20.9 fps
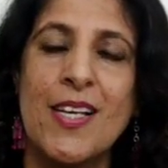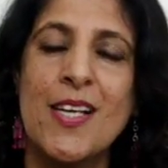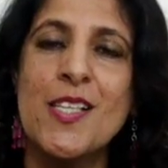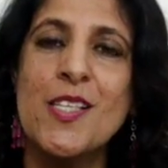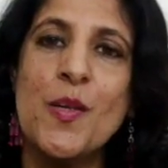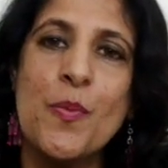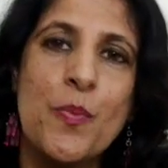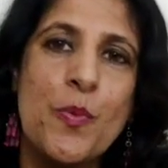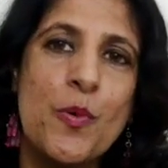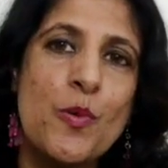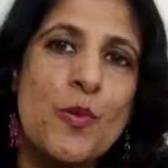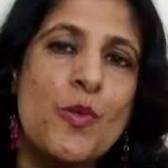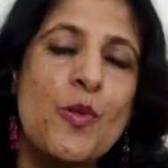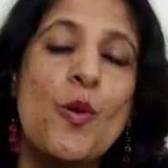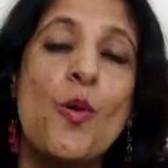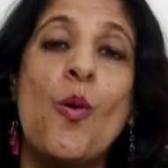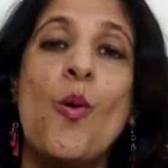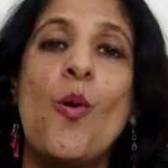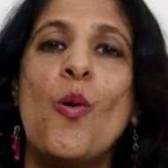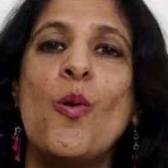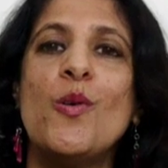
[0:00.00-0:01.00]
Suppose you
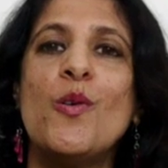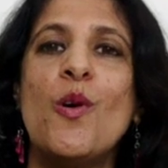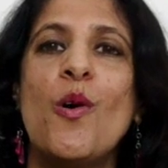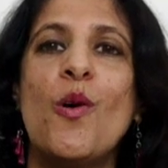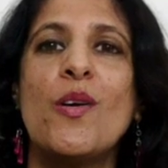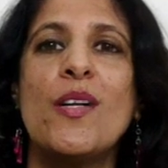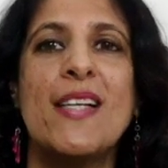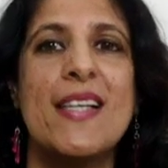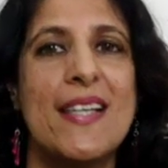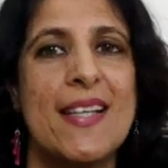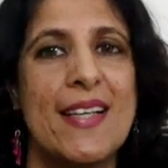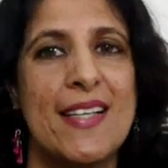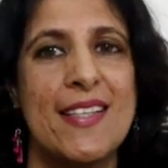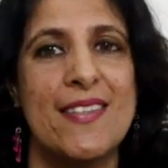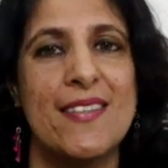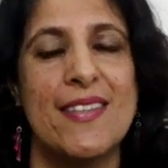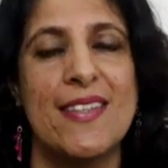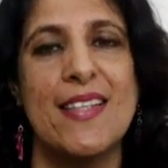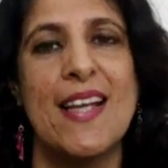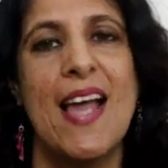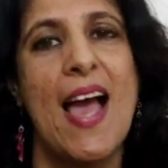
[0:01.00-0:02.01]
hold on
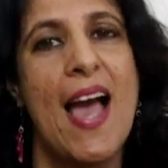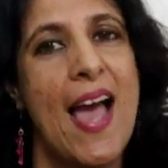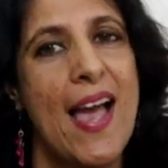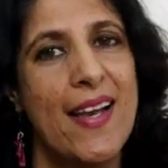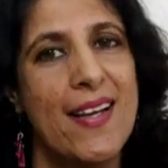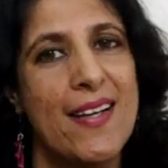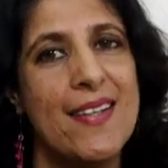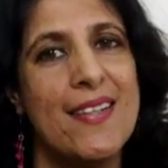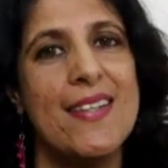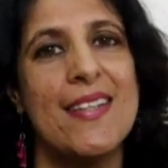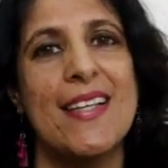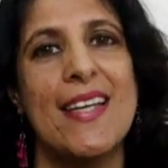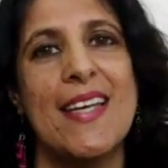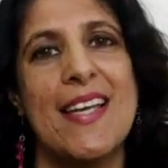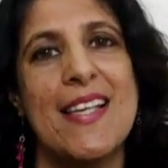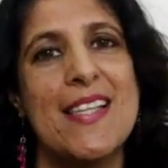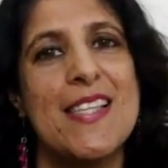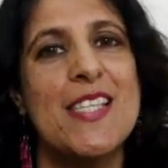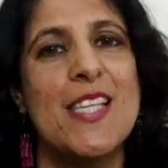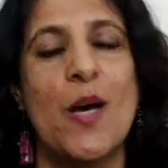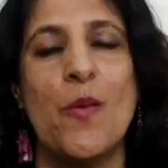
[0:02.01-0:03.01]
grudge and anger
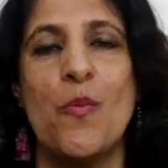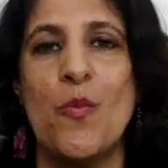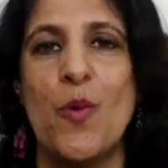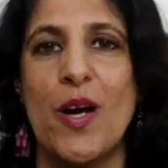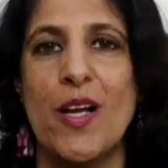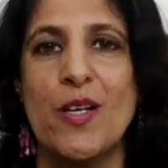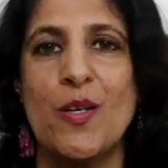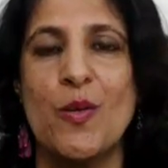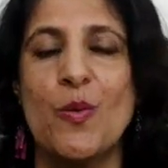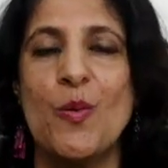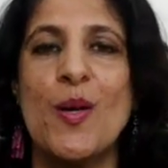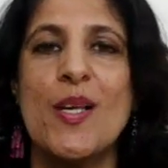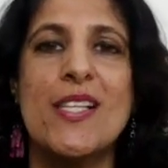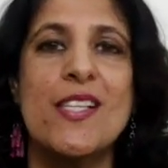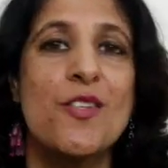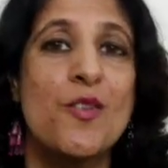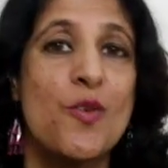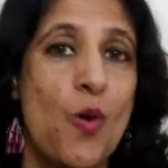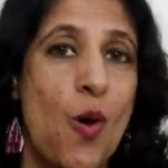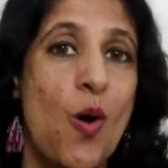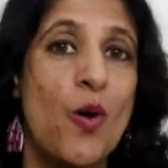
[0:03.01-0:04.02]
against someone who
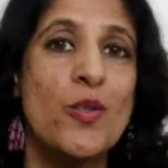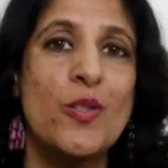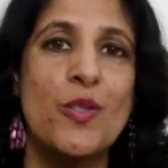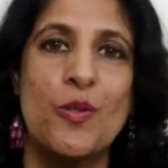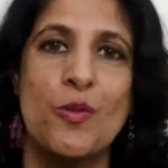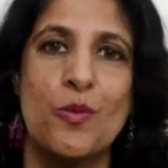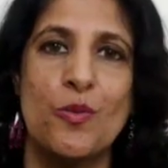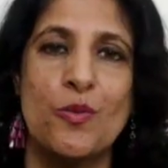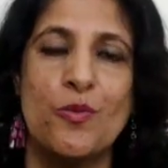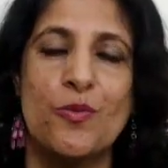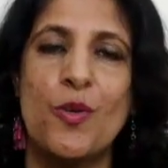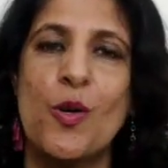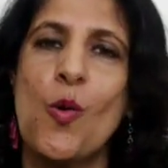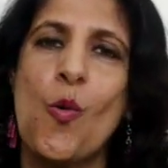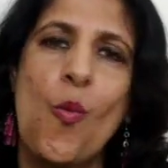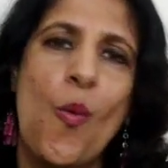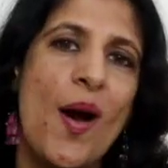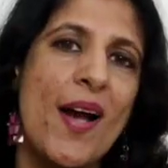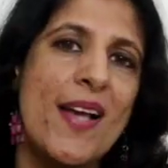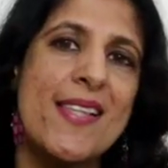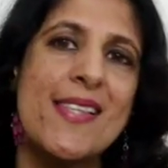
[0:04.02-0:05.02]
has wronged you for
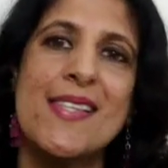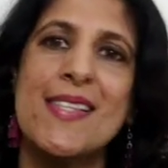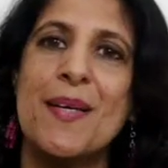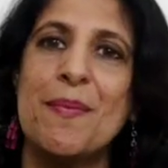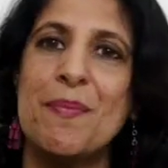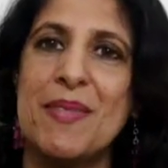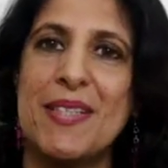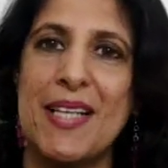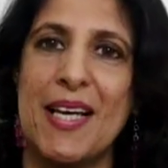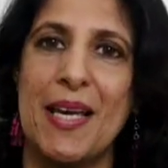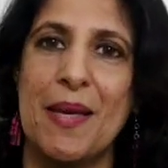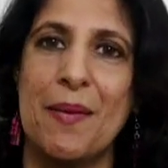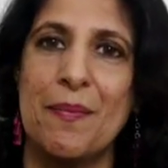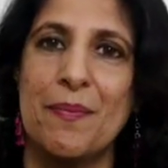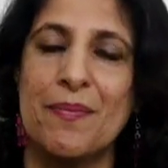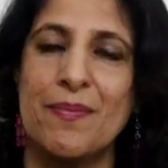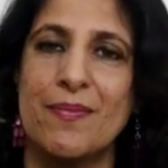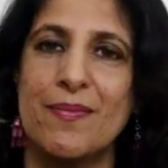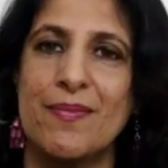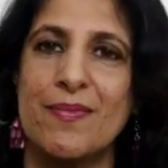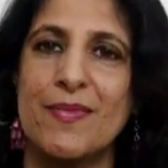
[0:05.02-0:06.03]
quite some
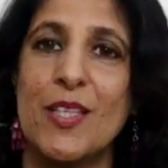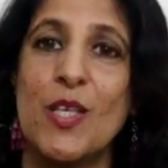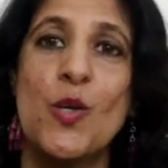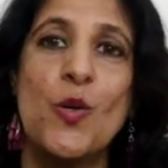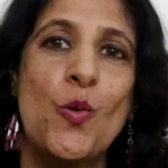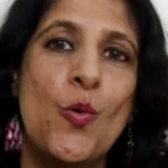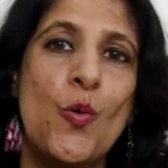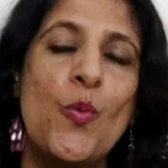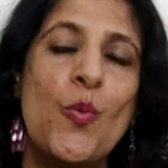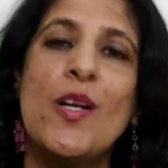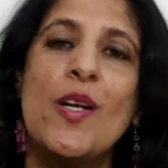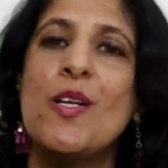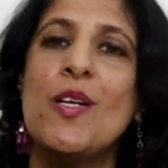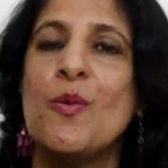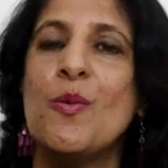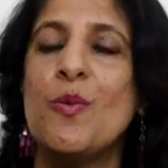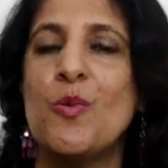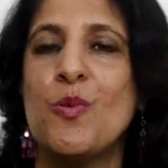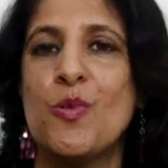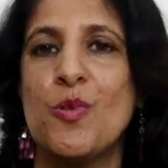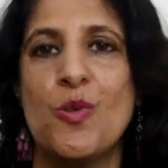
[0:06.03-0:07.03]
time, you will
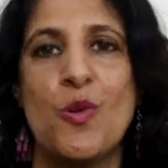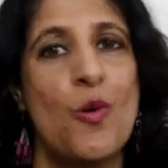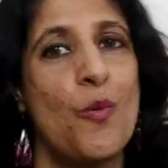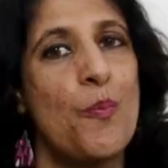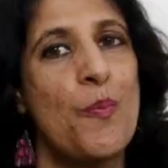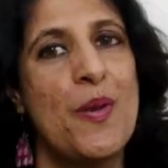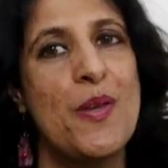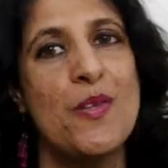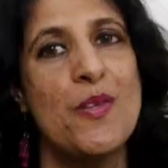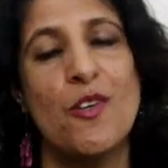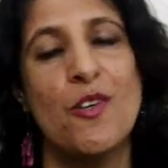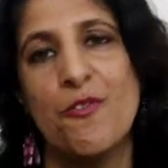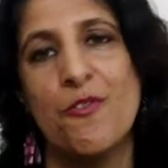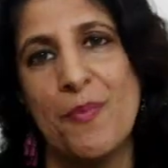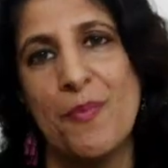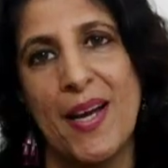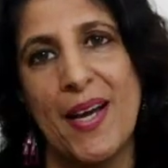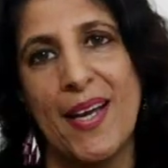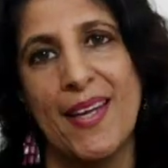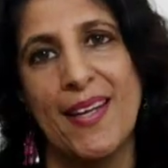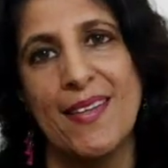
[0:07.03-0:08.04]
lose your peace of
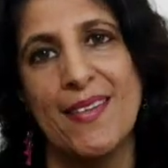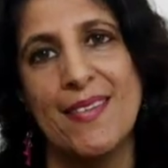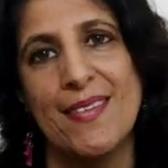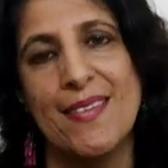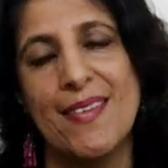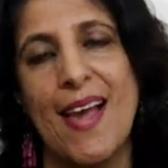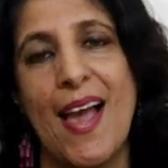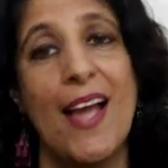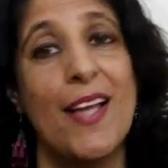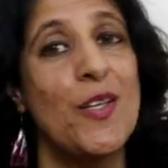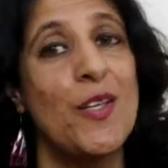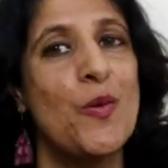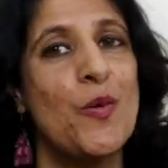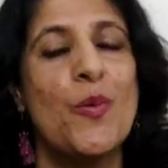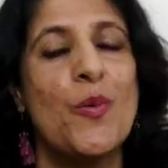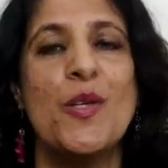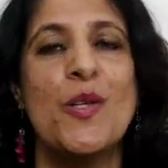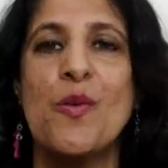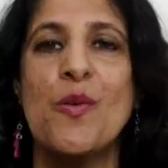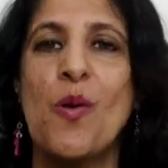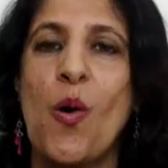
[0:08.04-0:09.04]
mind and you
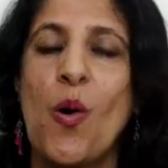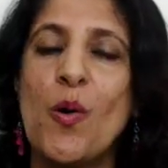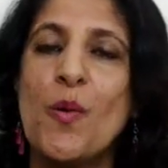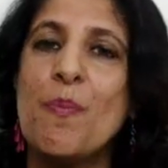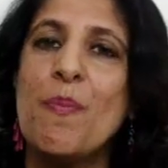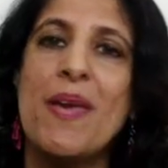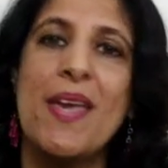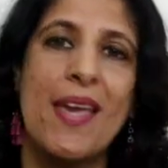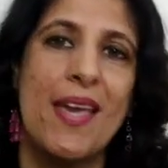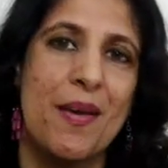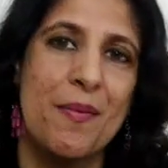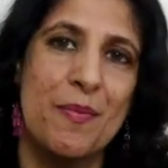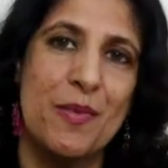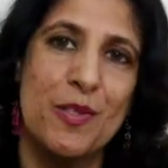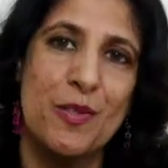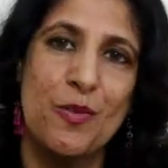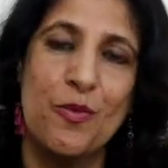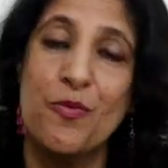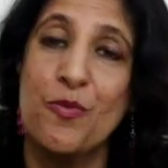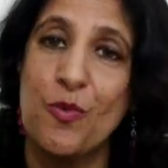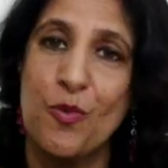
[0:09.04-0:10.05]
will not be able
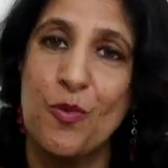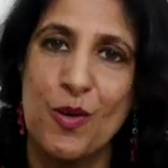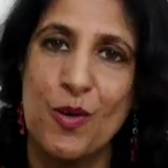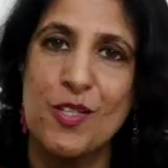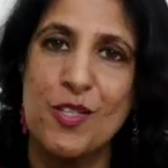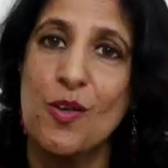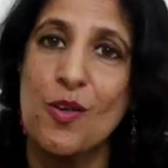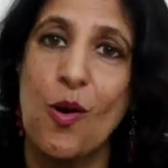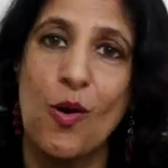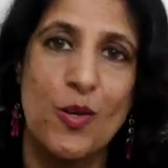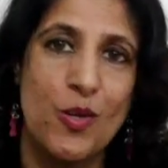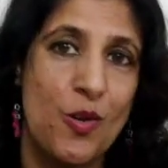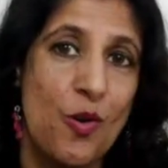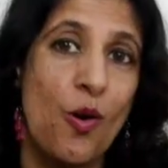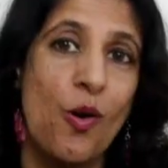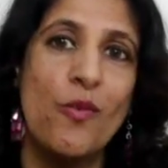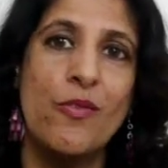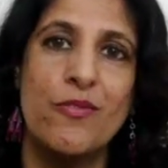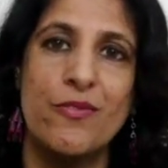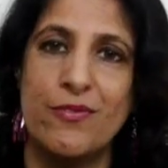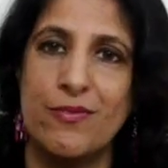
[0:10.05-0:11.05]
to focus on
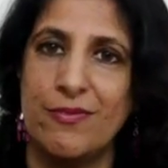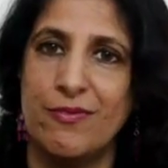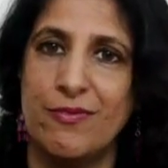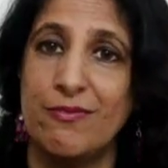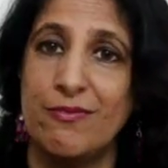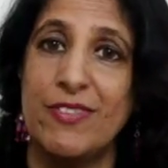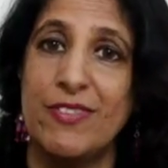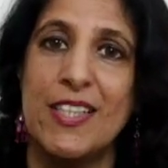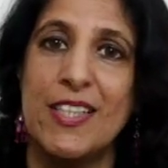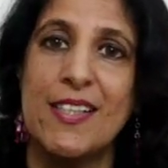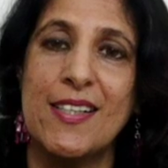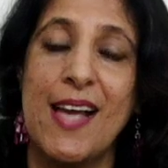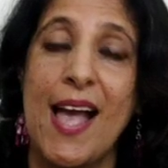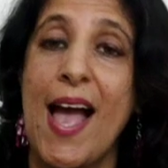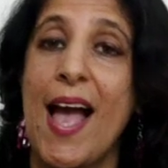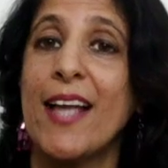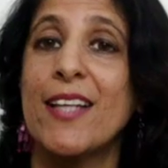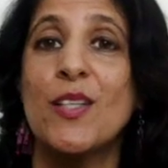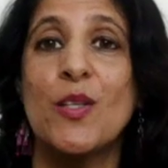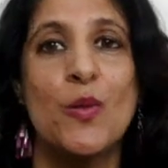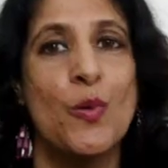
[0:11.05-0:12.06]
your work
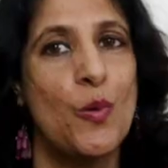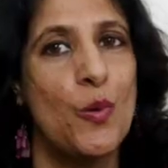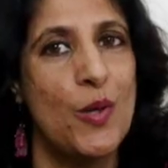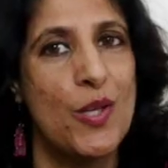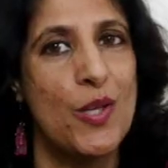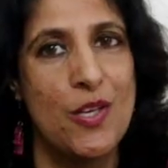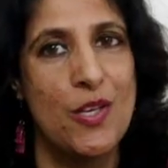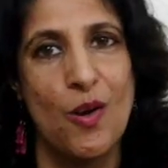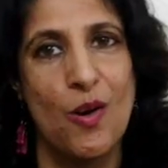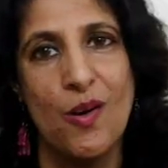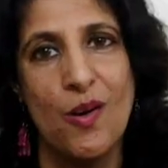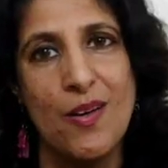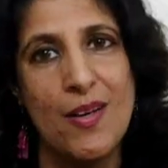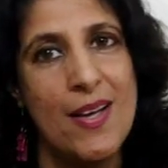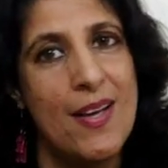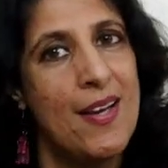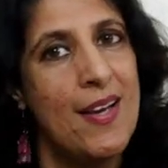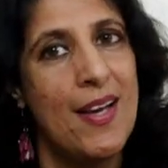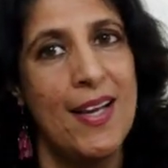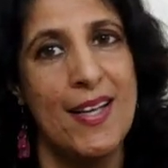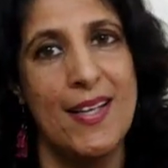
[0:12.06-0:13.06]
and grow in your
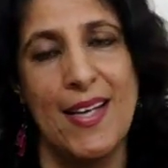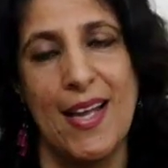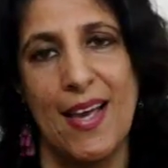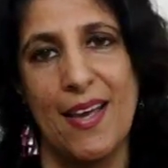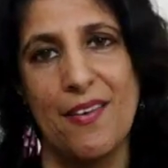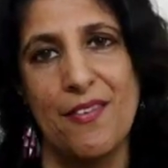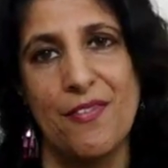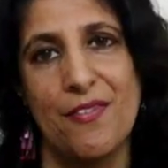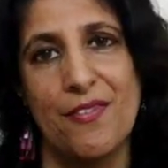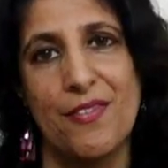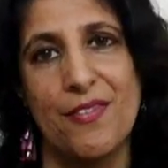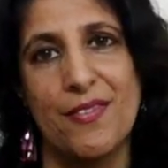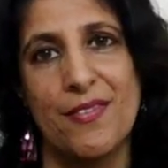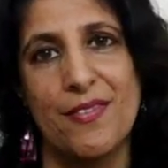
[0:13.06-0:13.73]
life.